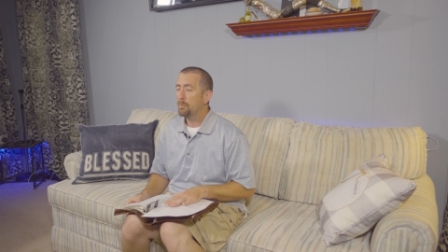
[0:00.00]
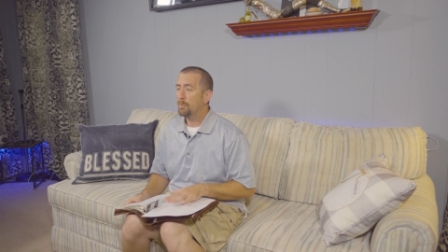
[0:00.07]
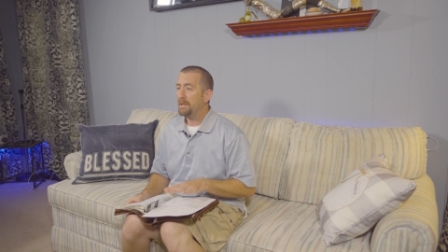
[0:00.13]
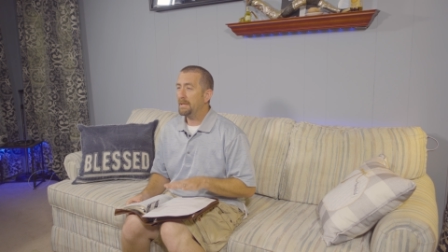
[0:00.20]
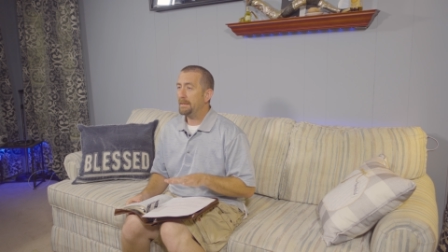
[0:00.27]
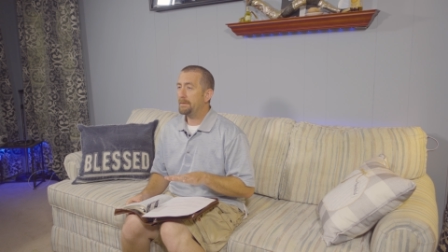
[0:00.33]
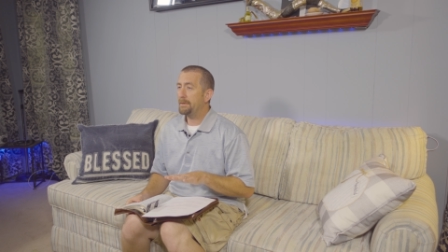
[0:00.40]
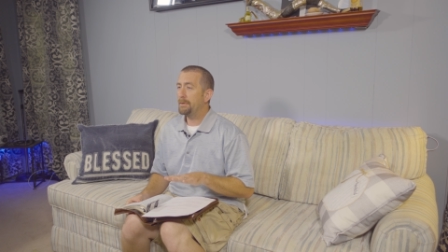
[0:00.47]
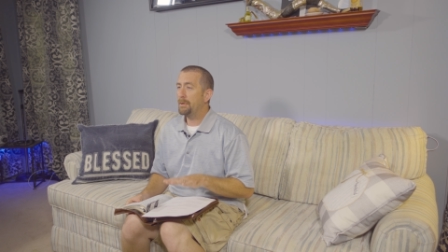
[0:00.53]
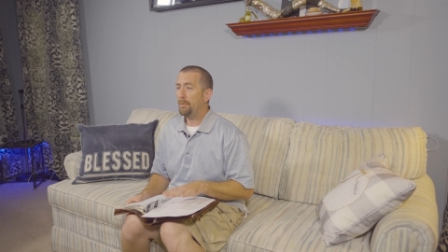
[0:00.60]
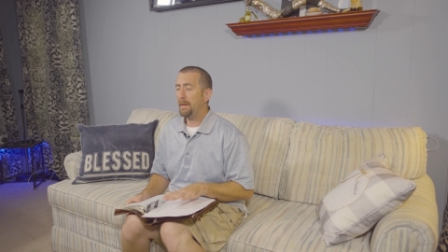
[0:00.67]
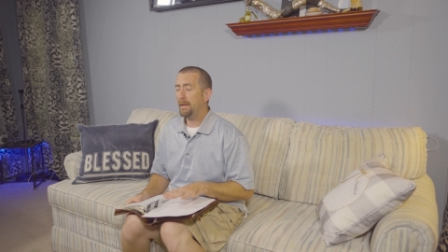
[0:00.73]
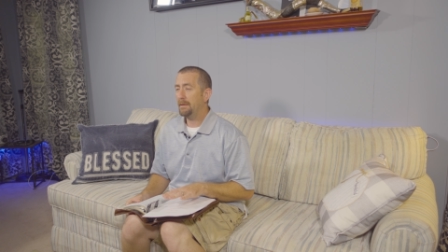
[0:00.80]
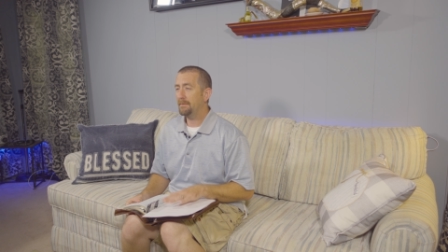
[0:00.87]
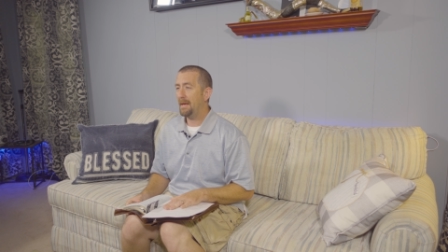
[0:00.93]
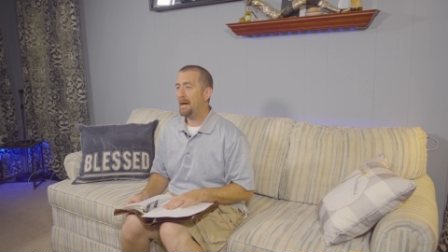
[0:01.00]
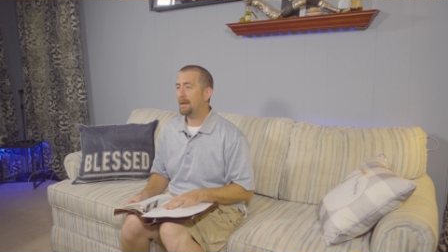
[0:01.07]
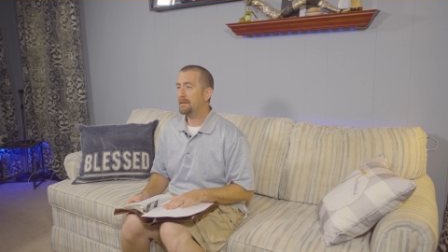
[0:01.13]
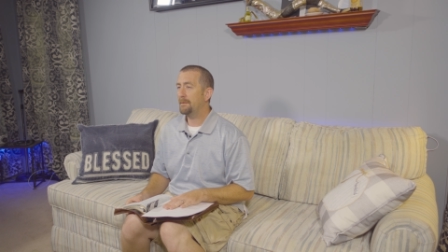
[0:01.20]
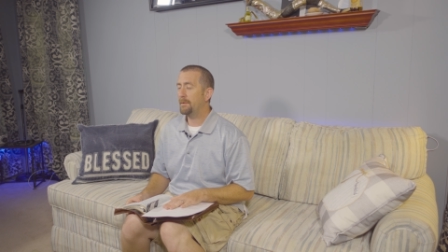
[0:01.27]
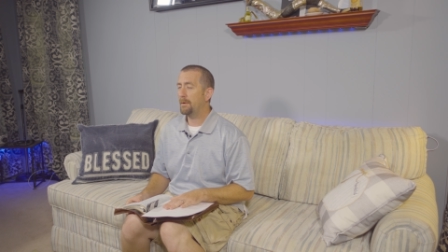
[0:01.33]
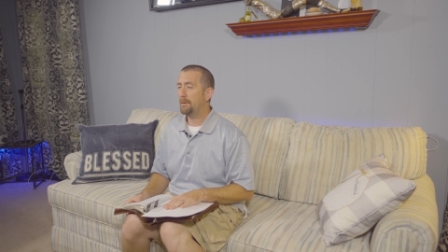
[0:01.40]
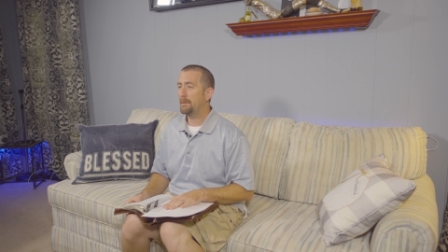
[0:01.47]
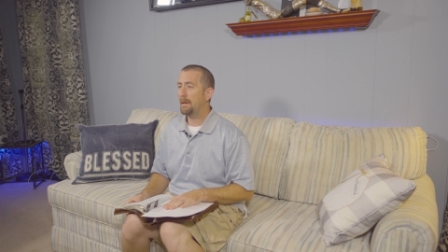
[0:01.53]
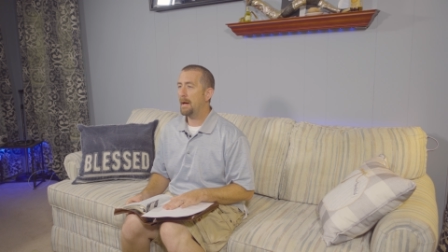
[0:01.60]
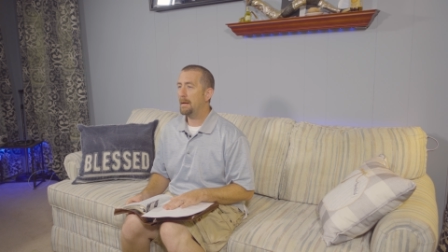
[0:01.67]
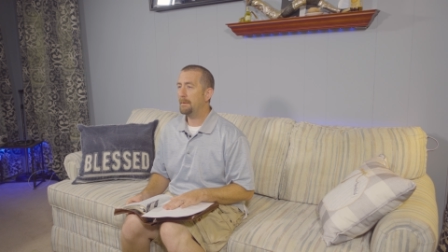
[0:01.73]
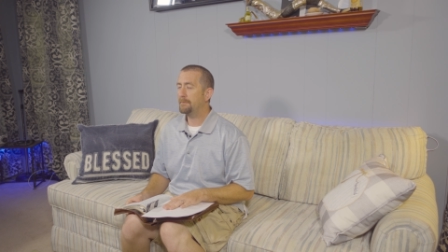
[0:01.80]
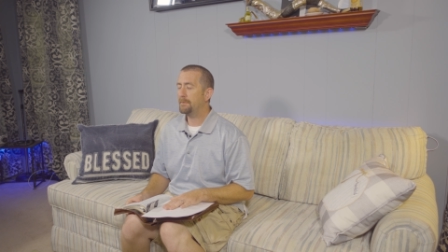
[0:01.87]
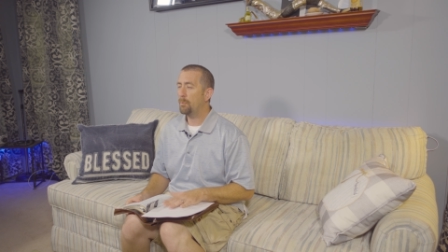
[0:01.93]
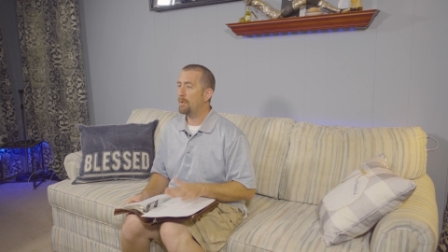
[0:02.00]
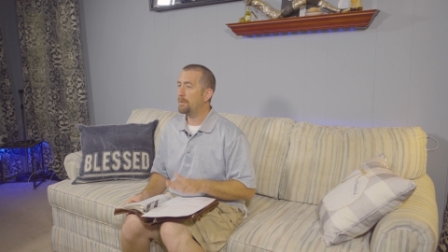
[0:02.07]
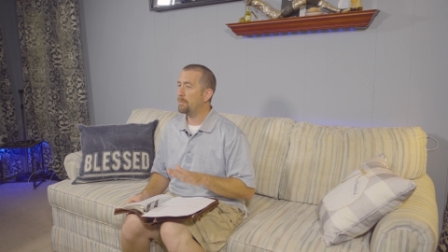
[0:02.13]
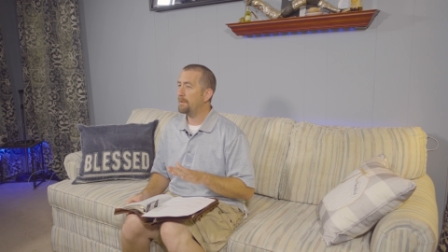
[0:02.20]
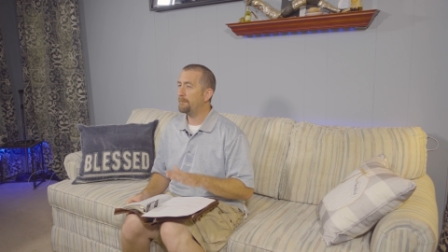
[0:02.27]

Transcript: We need to know that He's active in our lives when